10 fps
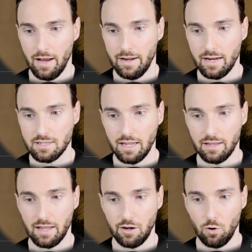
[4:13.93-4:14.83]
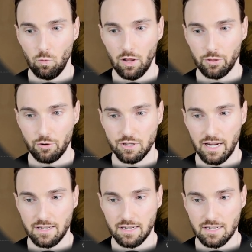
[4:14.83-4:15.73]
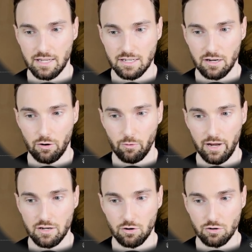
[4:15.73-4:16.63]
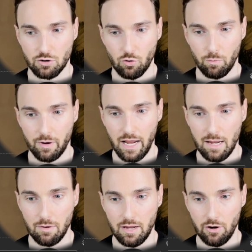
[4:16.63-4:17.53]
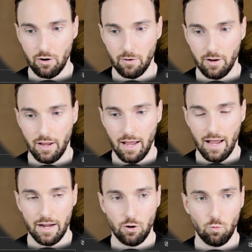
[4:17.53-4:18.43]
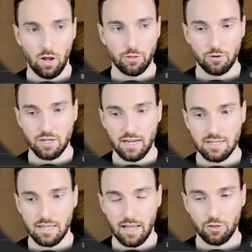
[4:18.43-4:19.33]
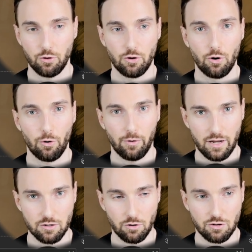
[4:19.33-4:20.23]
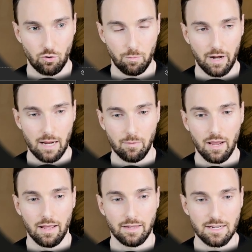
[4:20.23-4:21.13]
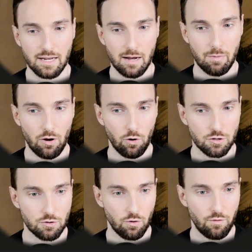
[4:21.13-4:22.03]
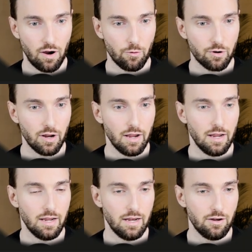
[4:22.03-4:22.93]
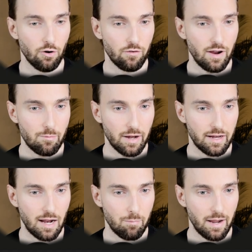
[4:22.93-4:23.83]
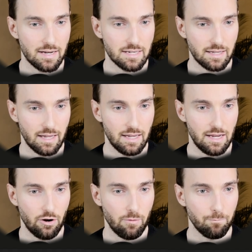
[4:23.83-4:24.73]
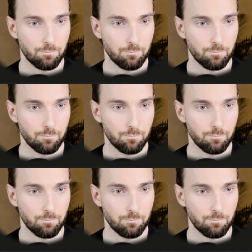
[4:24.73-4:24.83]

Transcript: Next thing that you want to change is this resource group name here. And you want to change that to your resource group name. This can be also found in your fabric capacity here.